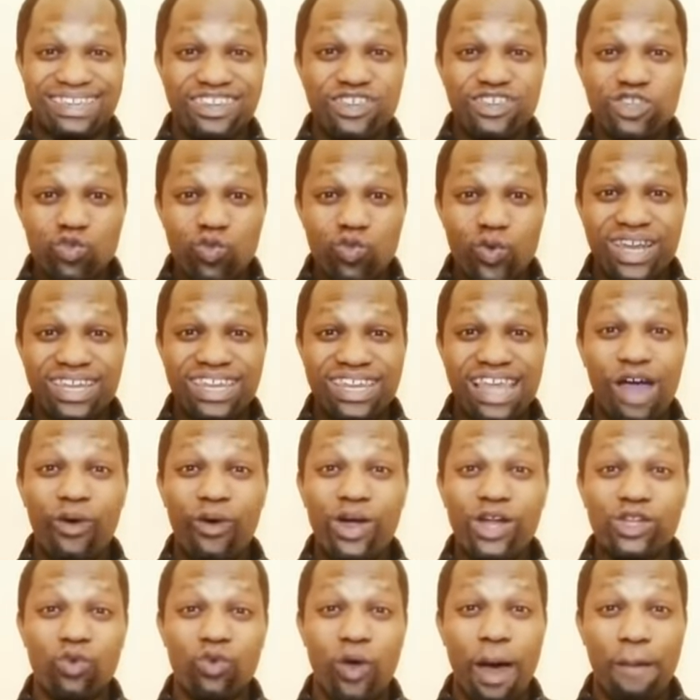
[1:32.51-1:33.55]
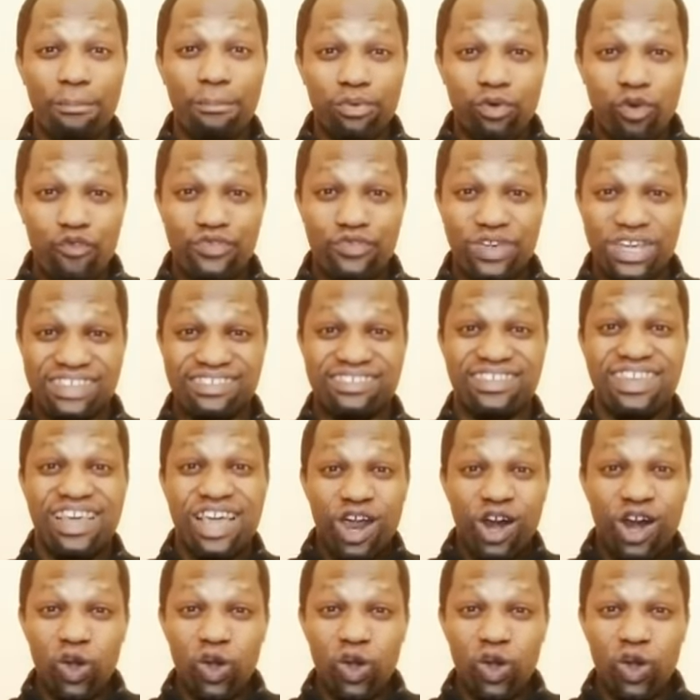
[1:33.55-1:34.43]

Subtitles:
This week, they are going to approve it,